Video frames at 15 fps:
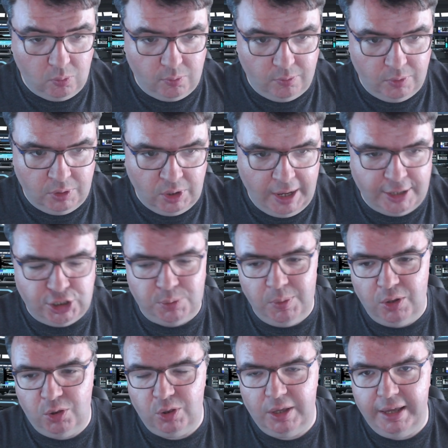
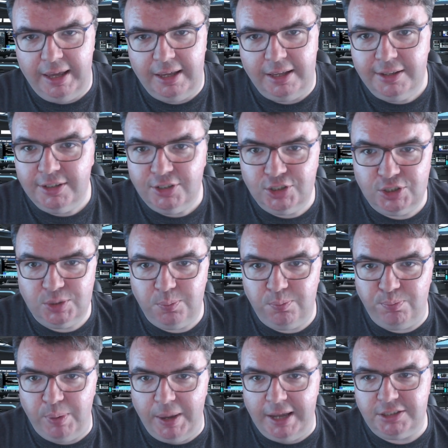Naismith is
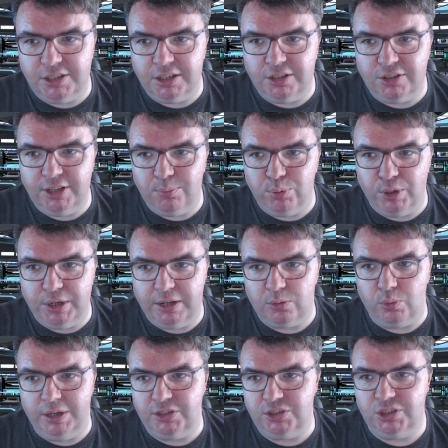basically put at
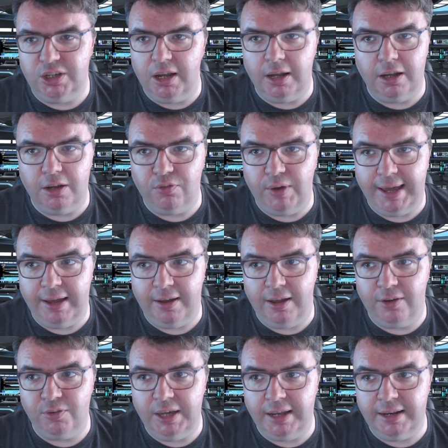risk of
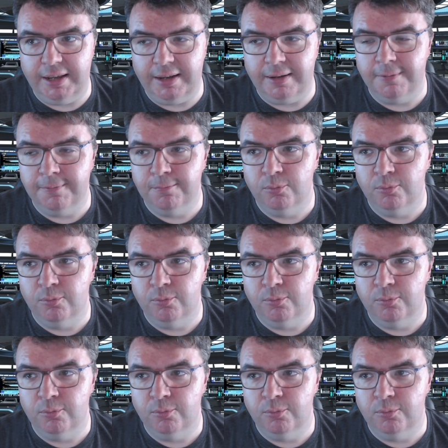of getting